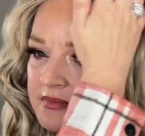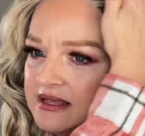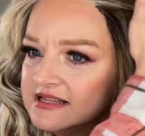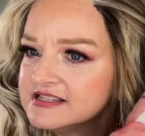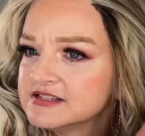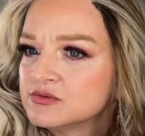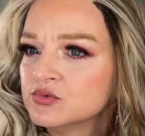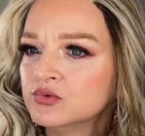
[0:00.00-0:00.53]

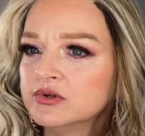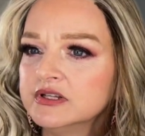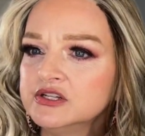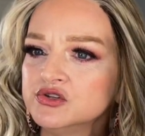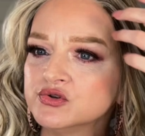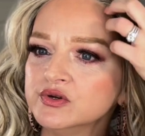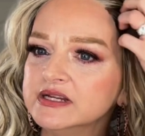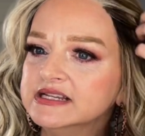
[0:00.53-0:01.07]
It's really
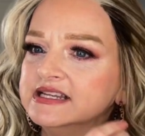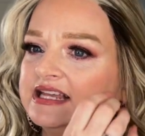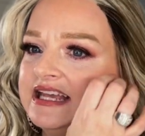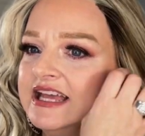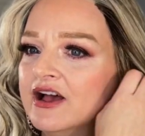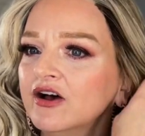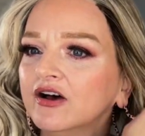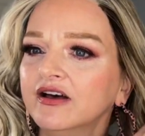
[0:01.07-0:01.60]

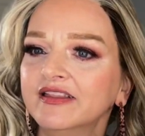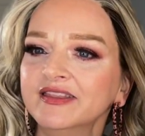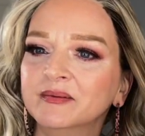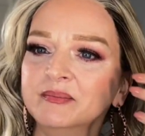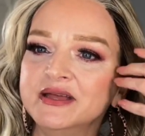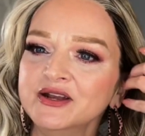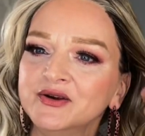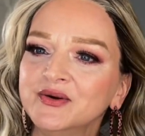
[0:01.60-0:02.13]
trendy on the
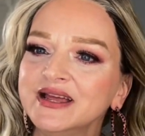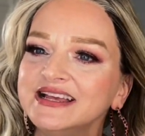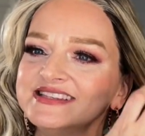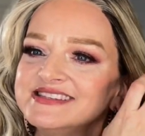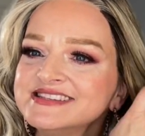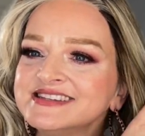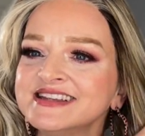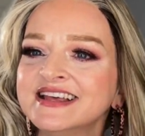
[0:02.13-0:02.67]

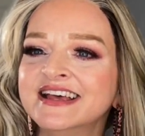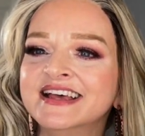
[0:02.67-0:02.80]
Pinterest